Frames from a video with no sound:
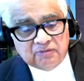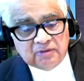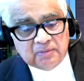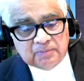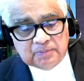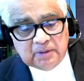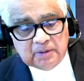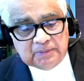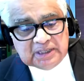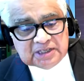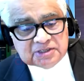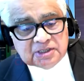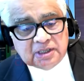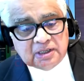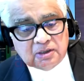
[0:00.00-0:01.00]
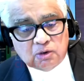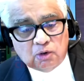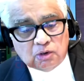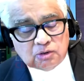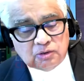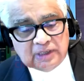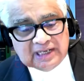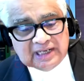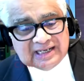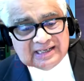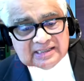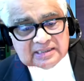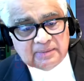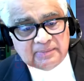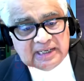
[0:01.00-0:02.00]
of a petition in a court to
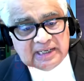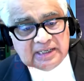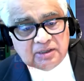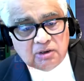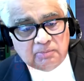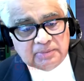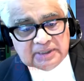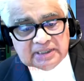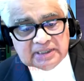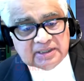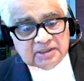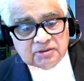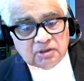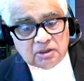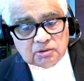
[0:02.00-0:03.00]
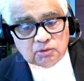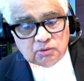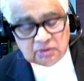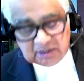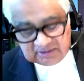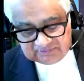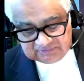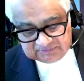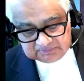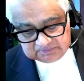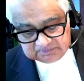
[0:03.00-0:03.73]
declare somebody incompetent is not good enough.